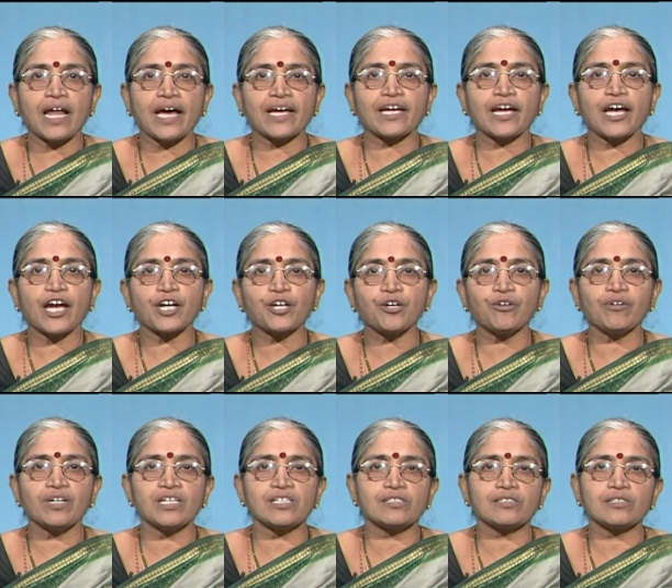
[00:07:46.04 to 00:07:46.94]
like
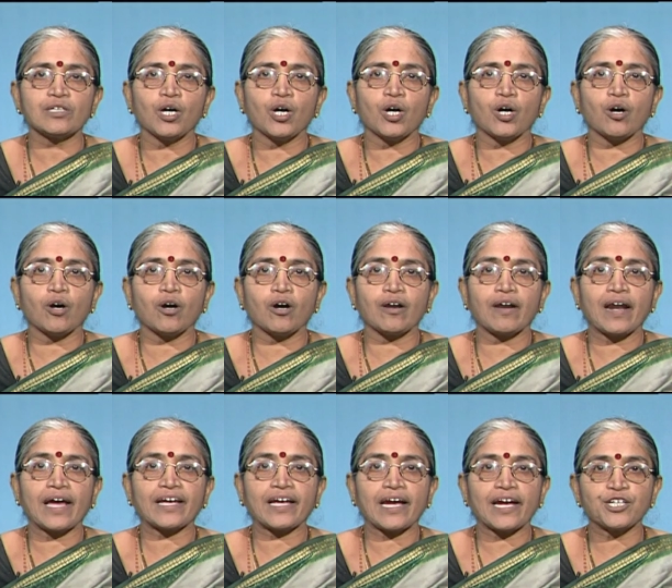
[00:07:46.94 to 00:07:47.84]
Hercules or
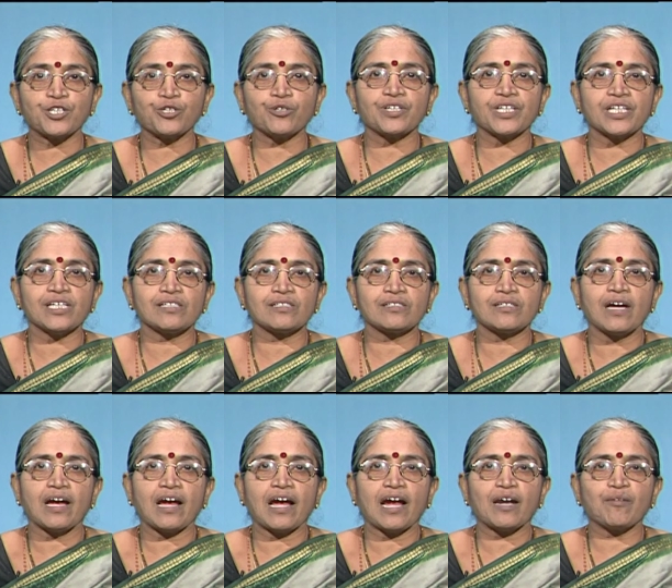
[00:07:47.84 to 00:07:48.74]
like Adonis
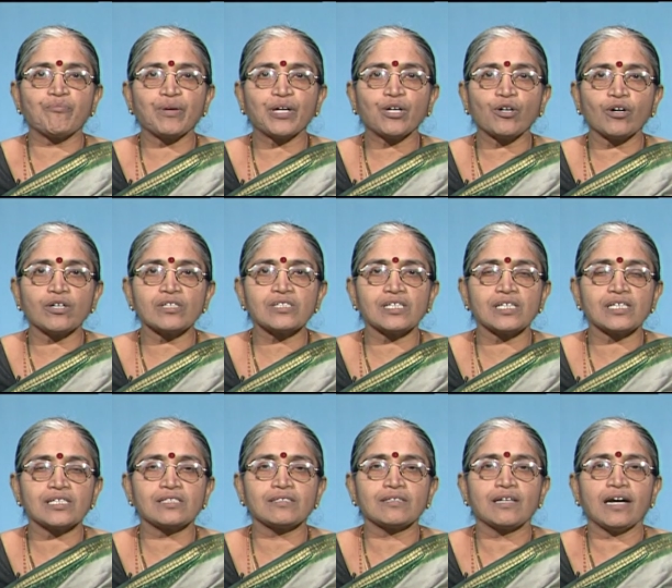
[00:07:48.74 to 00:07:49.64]
and because he
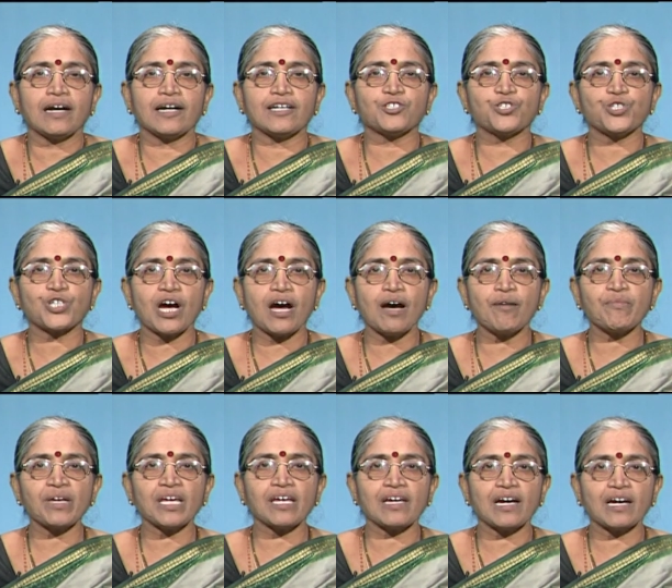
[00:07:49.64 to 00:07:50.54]
is a
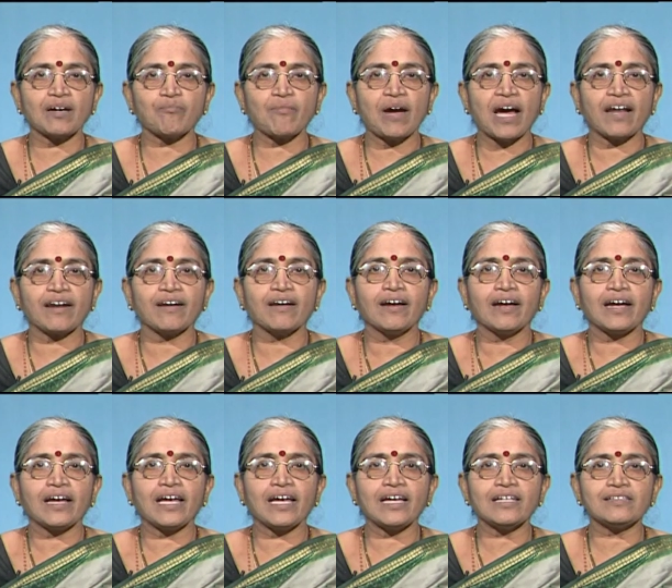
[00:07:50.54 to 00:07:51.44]
charming young man,
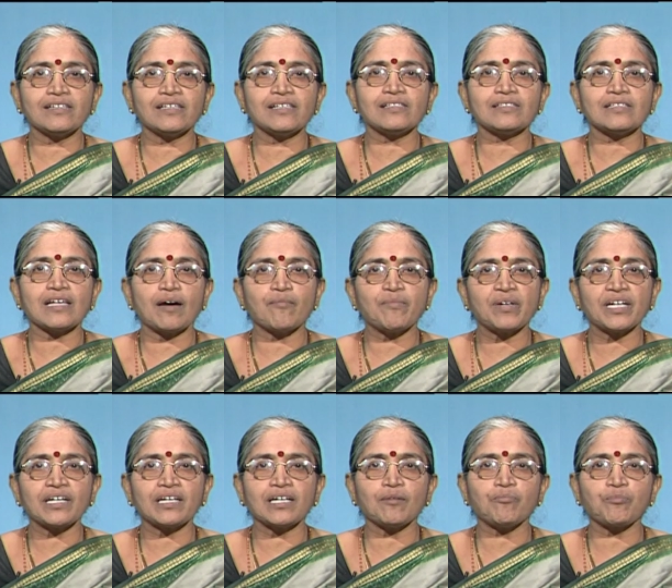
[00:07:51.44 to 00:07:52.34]
he thinks
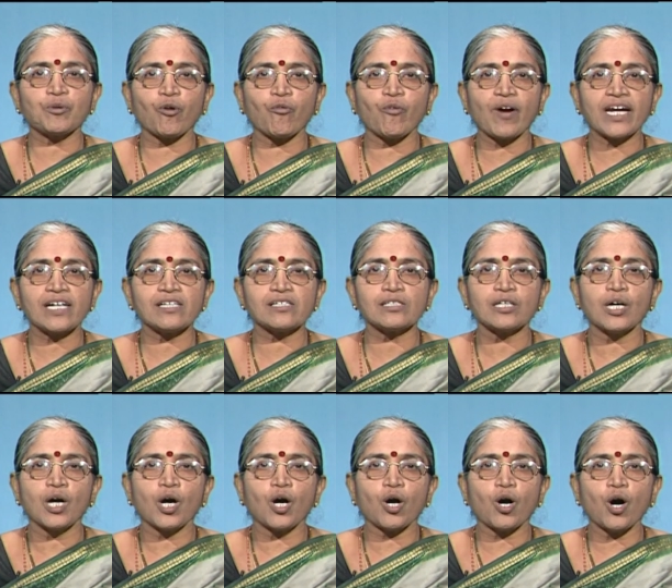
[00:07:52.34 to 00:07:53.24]
America provides
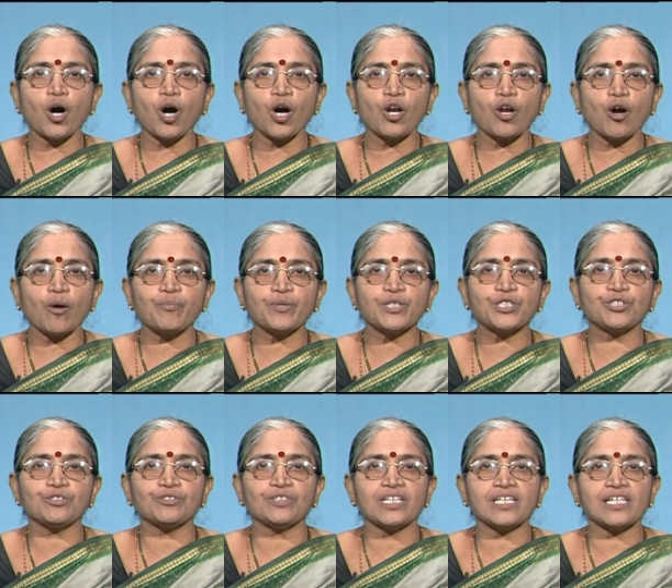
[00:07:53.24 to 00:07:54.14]
all
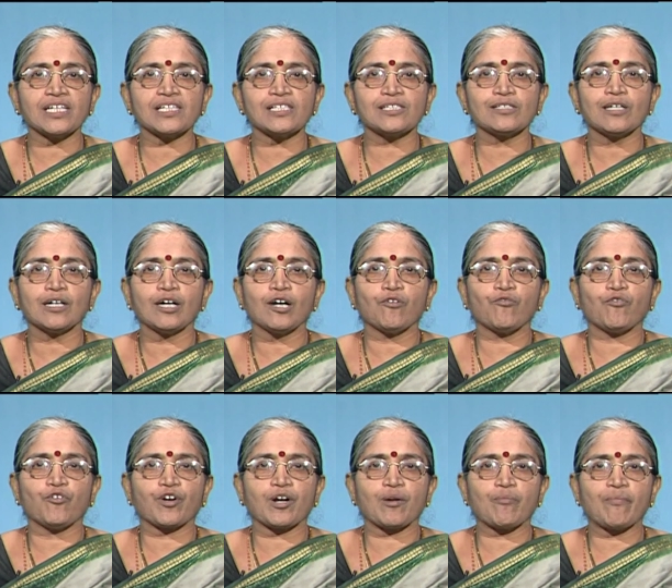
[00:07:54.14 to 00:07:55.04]
opportunities
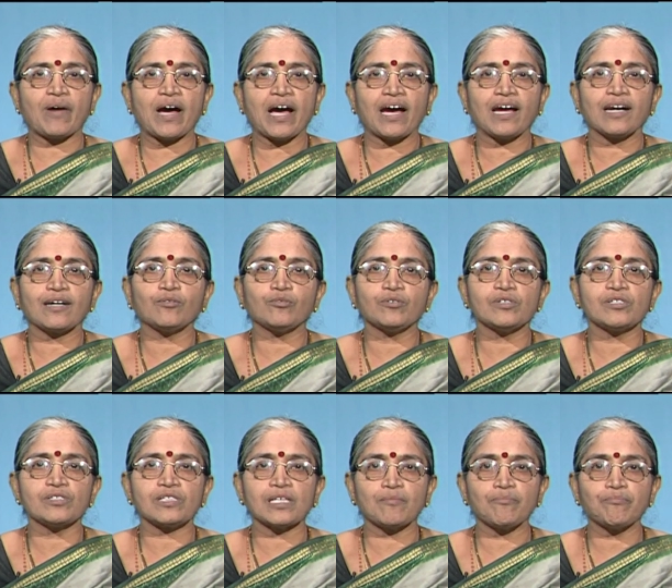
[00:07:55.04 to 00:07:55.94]
for a man who
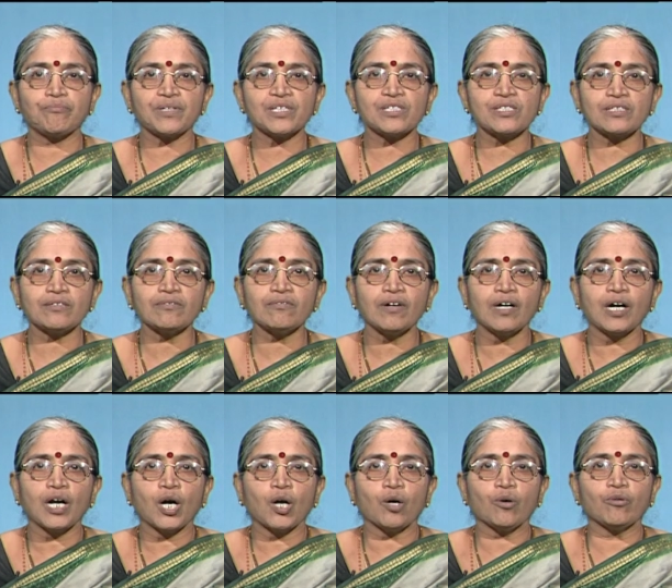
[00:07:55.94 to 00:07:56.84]
is impressive,
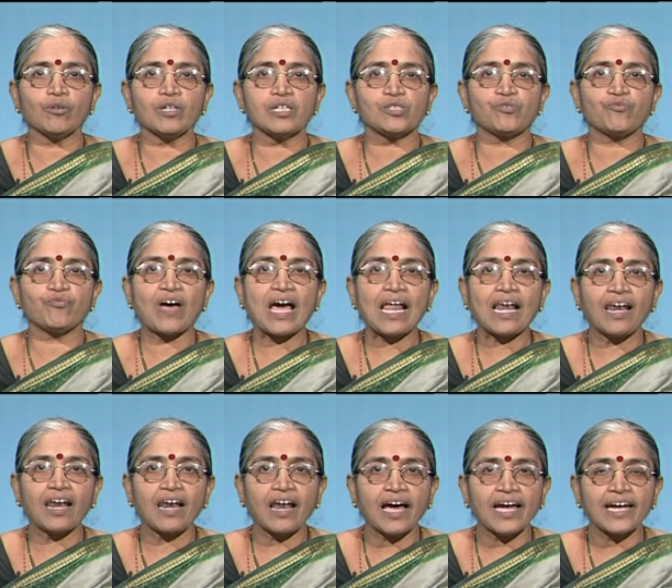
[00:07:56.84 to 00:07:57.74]
who is
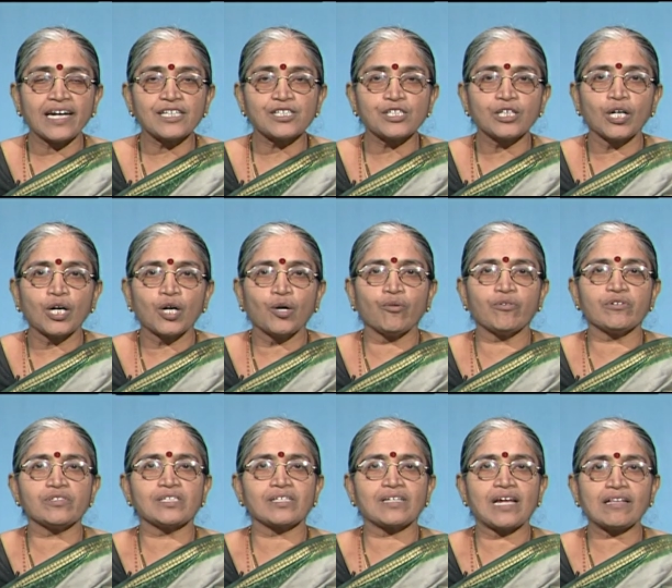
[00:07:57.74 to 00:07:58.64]
well liked, who
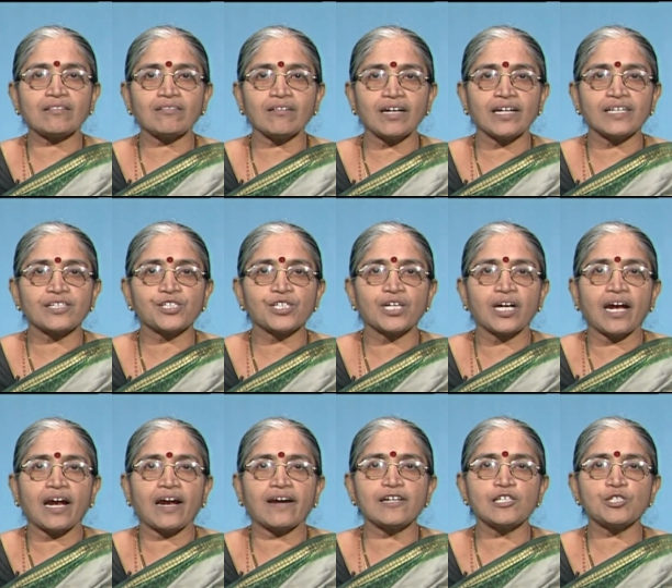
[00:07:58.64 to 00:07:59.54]
is an athlete
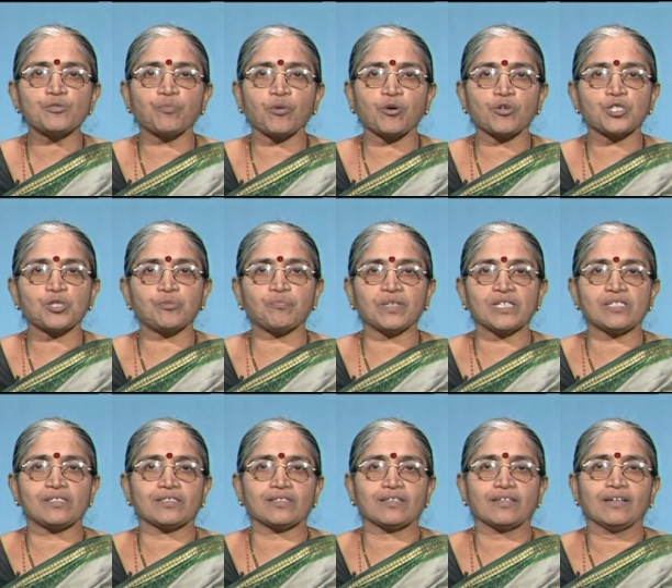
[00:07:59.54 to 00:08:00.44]
and a sports
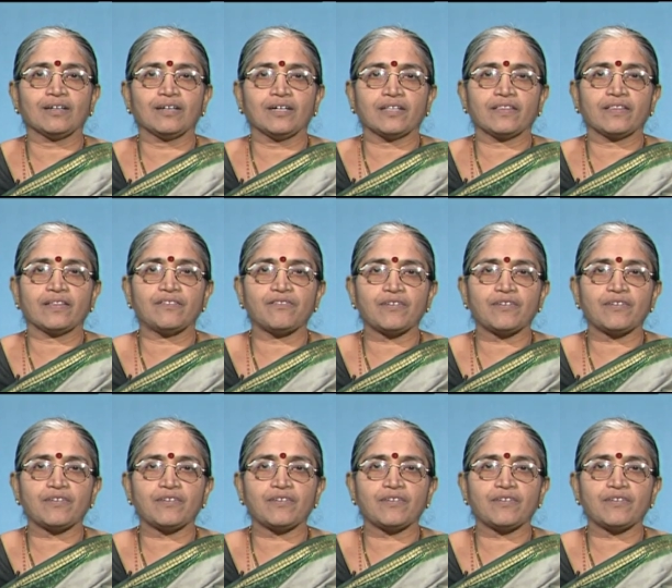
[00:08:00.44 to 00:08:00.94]
person. The